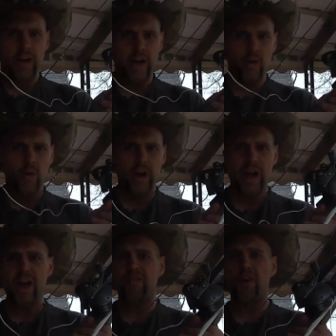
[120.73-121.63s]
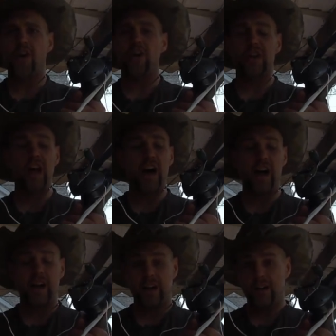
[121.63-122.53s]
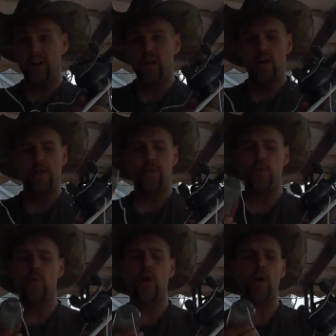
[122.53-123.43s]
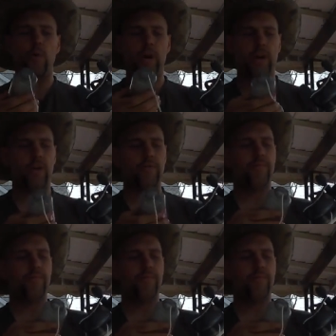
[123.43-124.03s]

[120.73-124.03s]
Now we have our line through our reel.